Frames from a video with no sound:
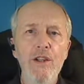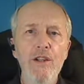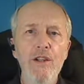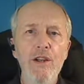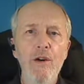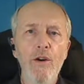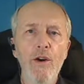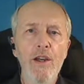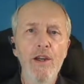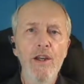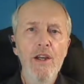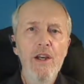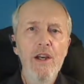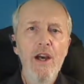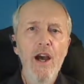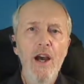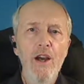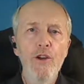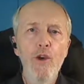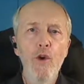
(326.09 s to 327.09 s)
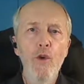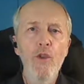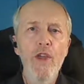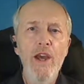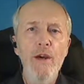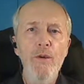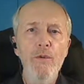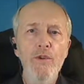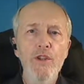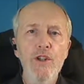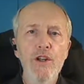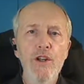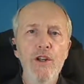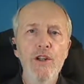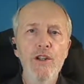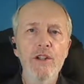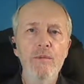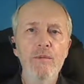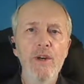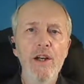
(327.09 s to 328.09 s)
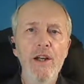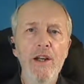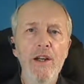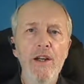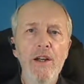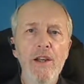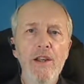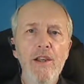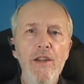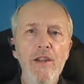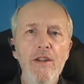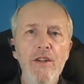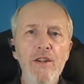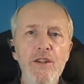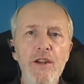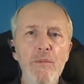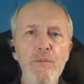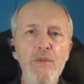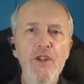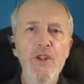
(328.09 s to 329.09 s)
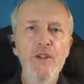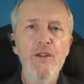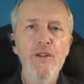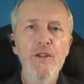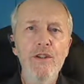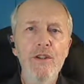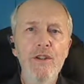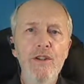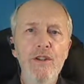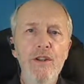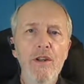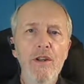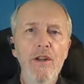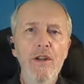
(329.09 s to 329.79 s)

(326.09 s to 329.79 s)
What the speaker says: Now, I know that was caused by subsidence,